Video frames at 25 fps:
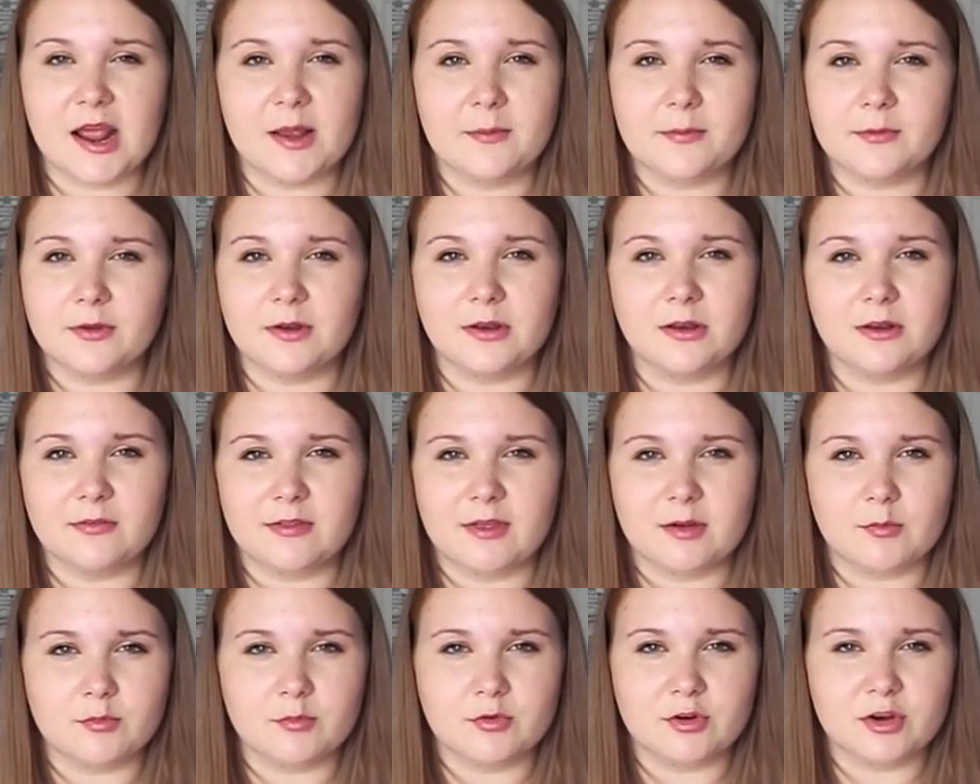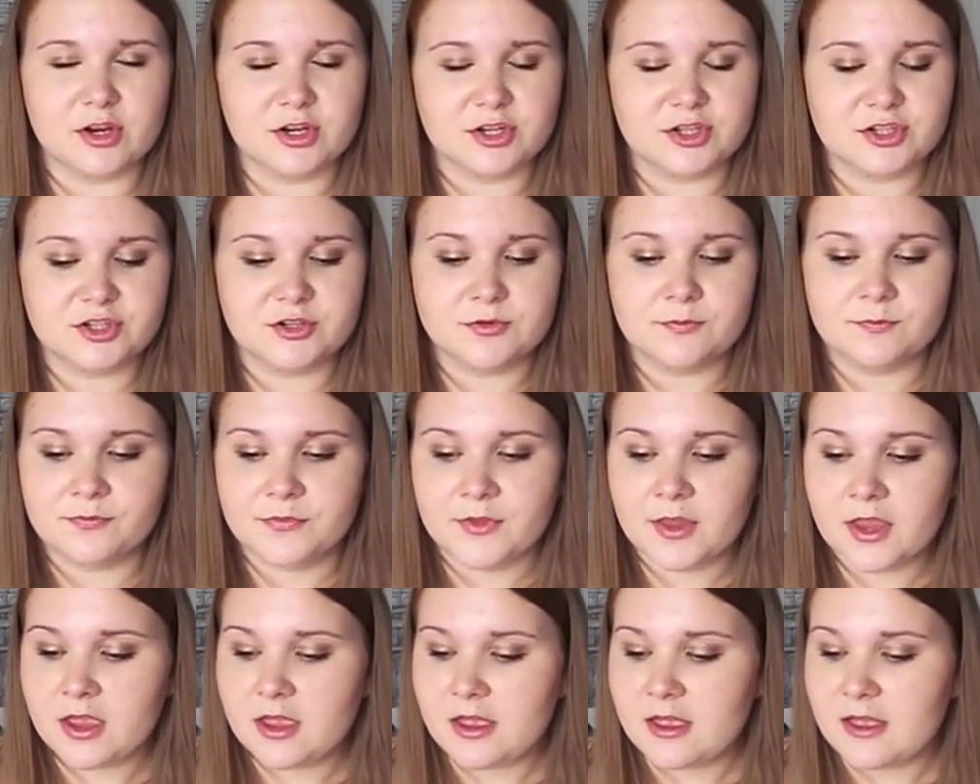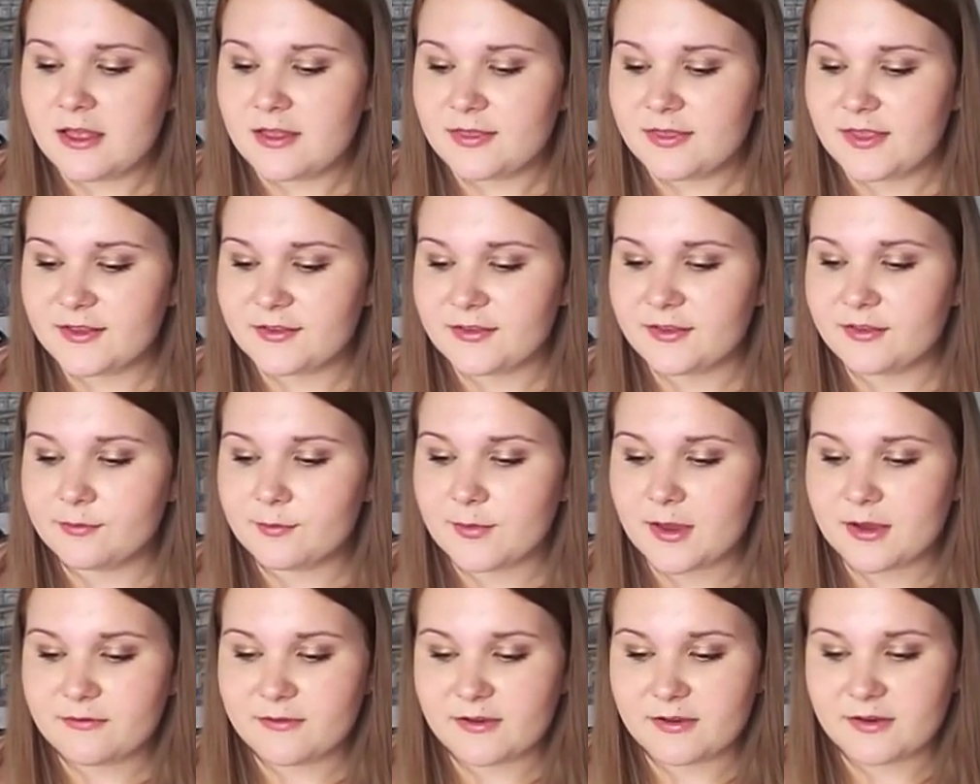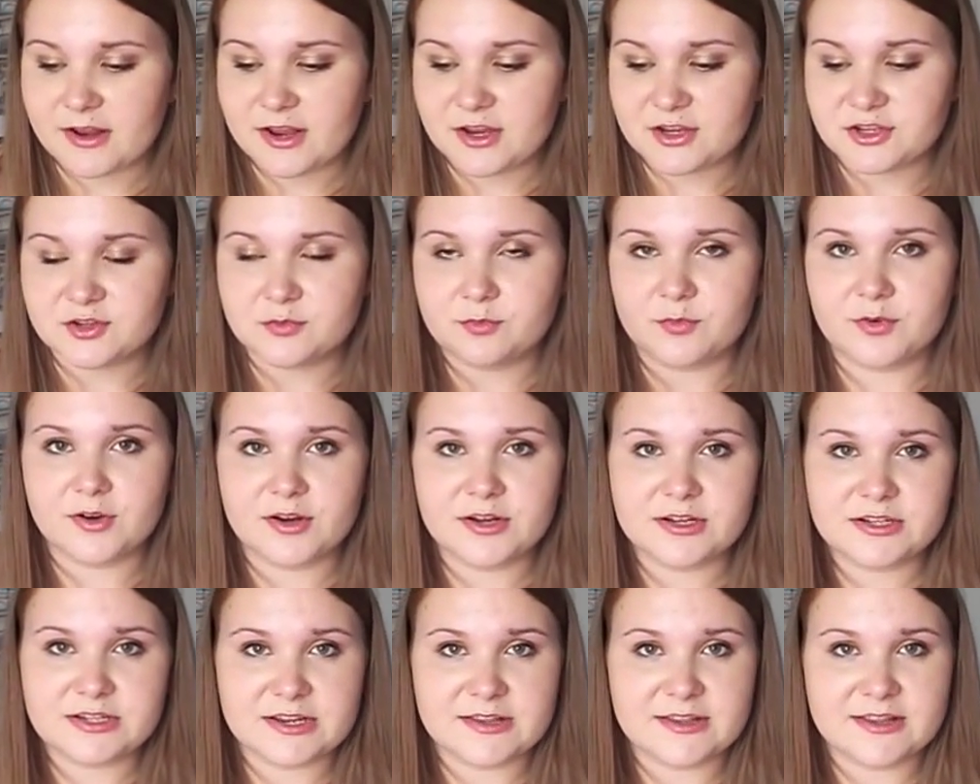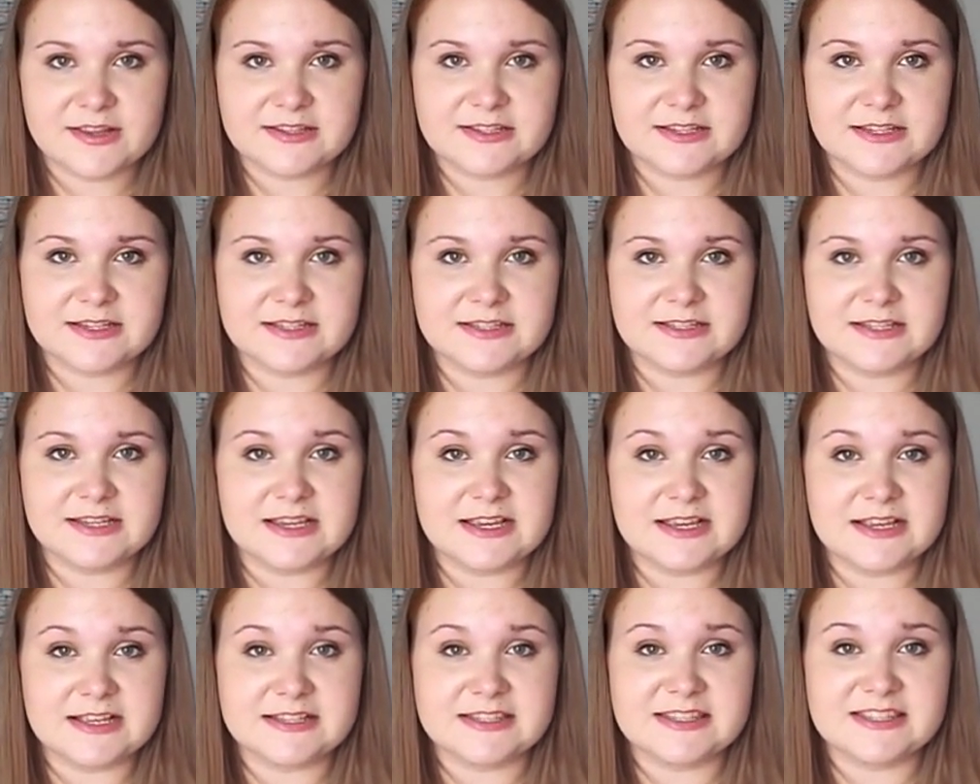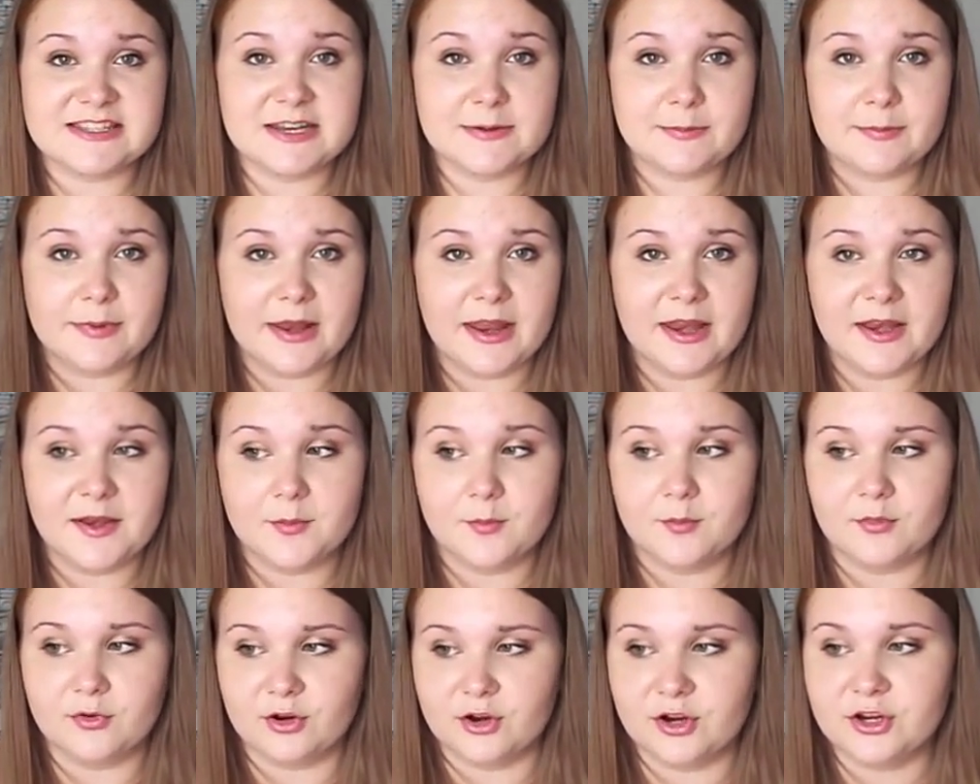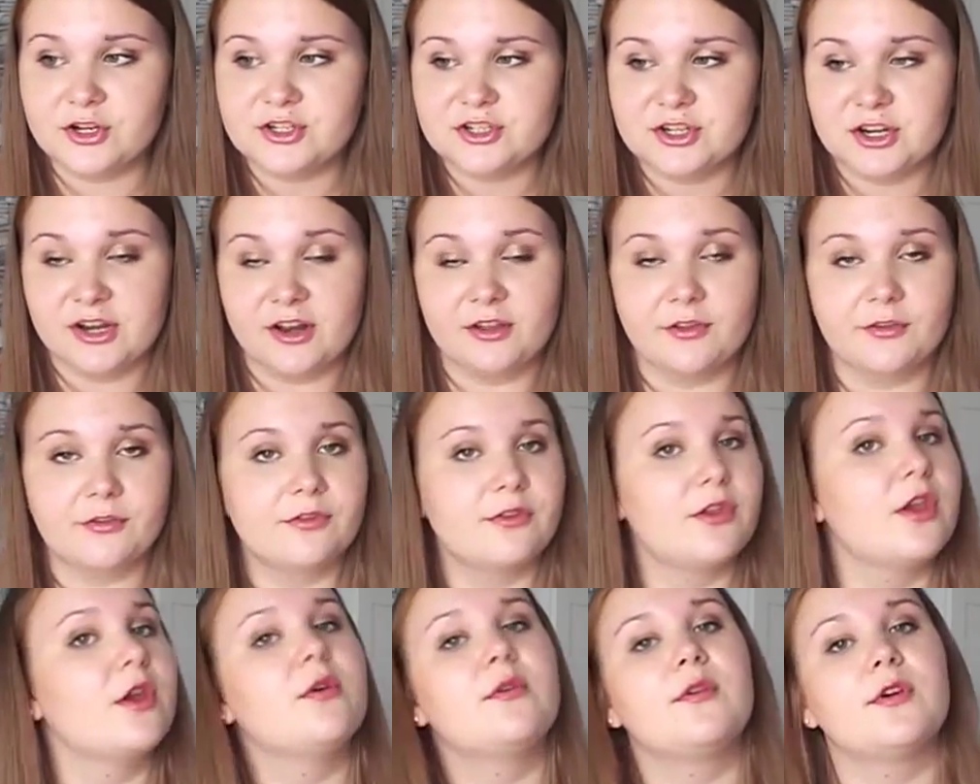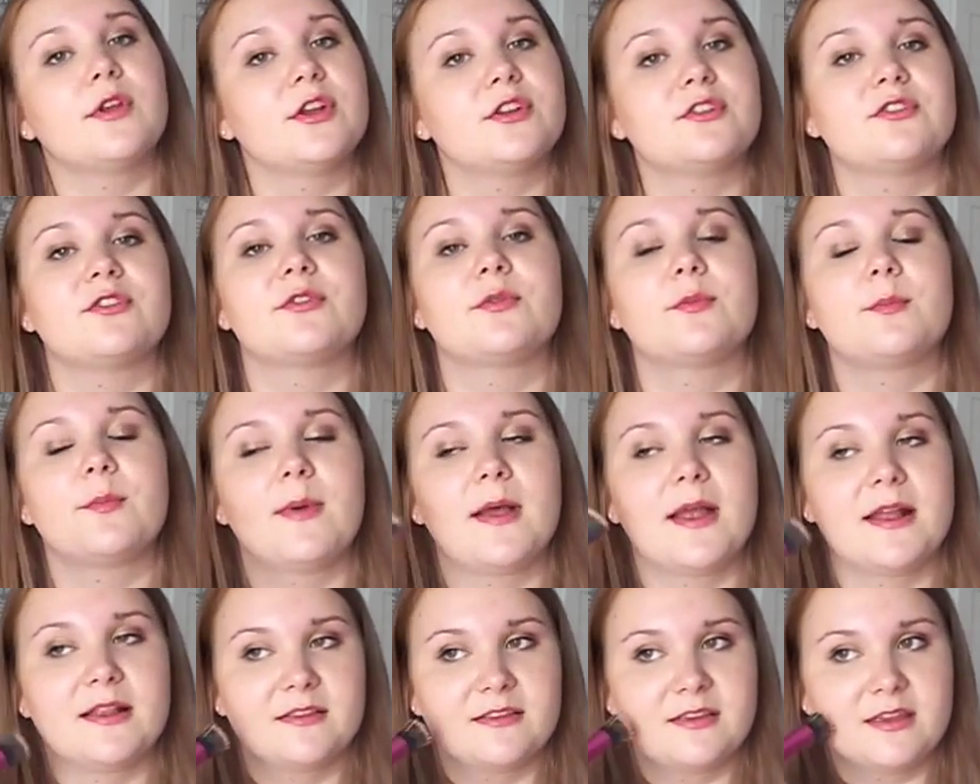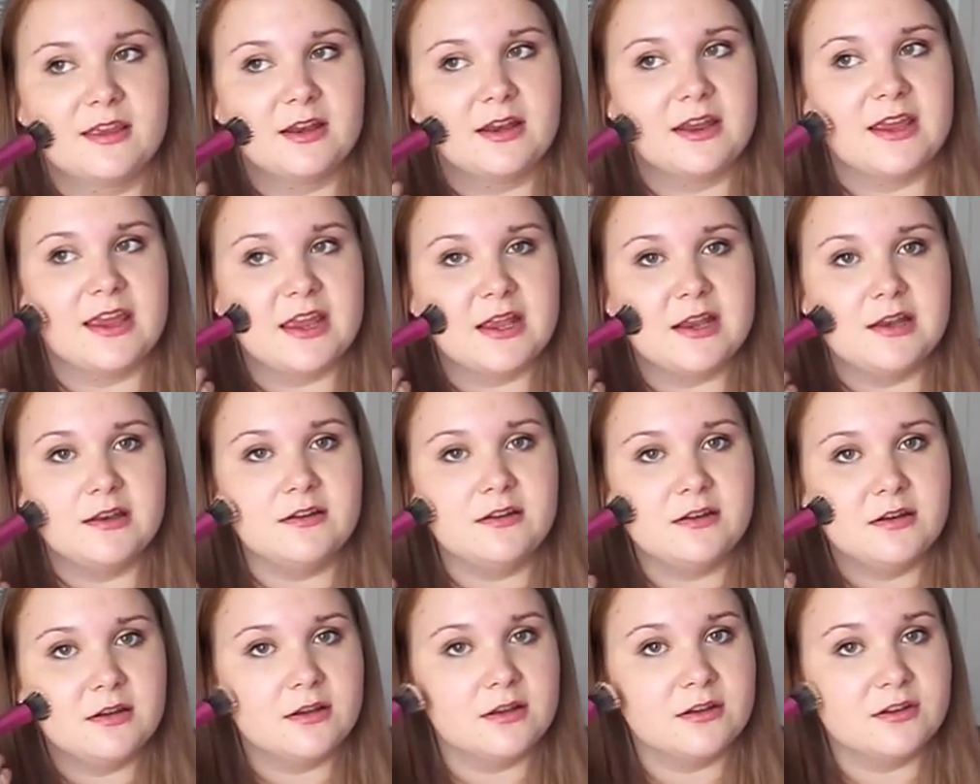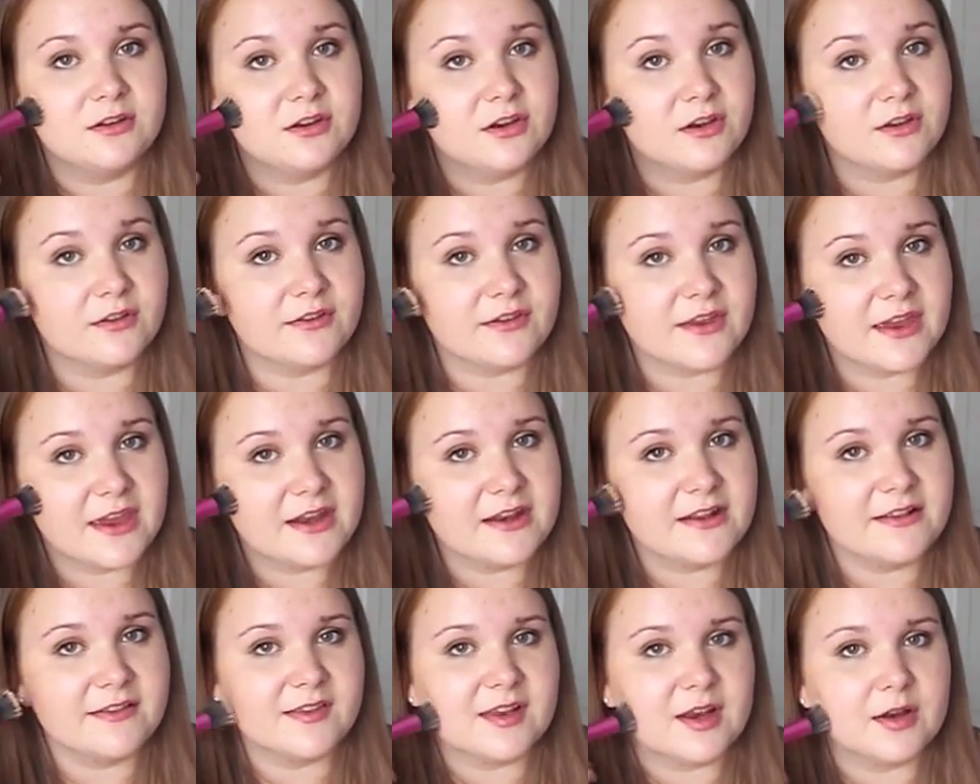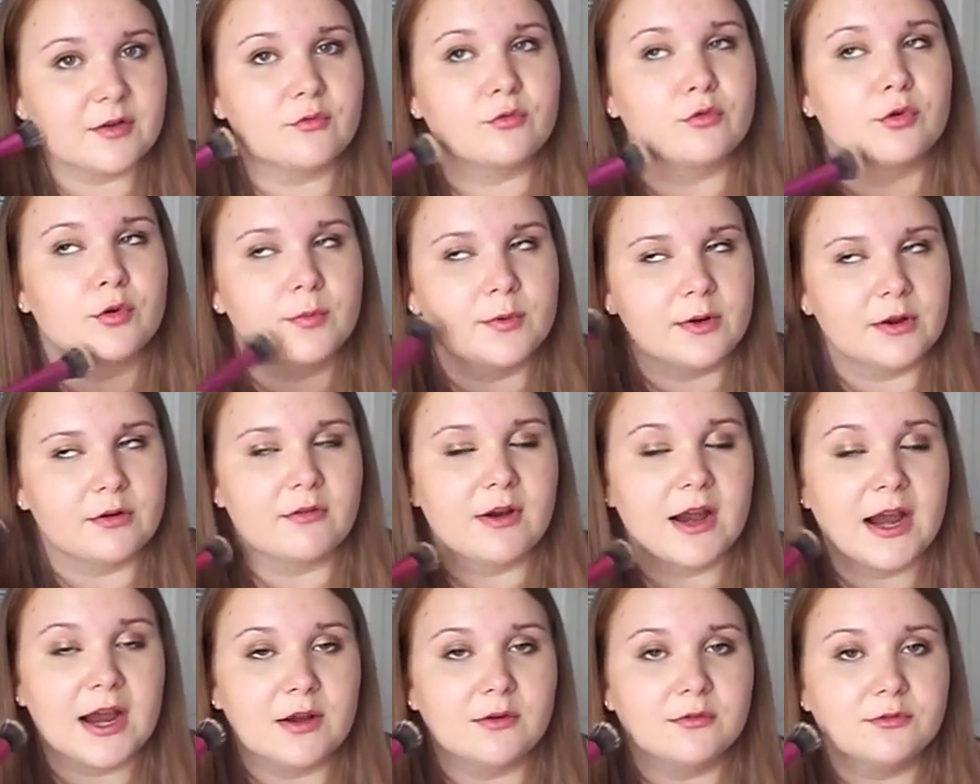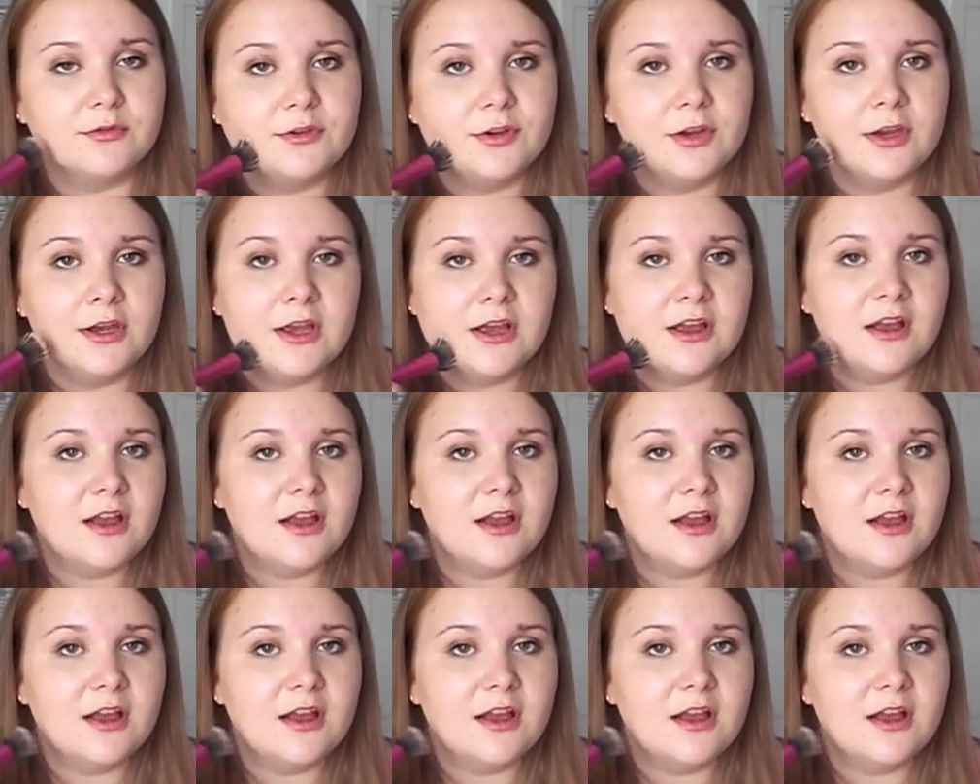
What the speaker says: I absolutely love that brush. This is my foundation brush, and this is the stippling brush, and it's so good at just patting in to your skin instead of rubbing around.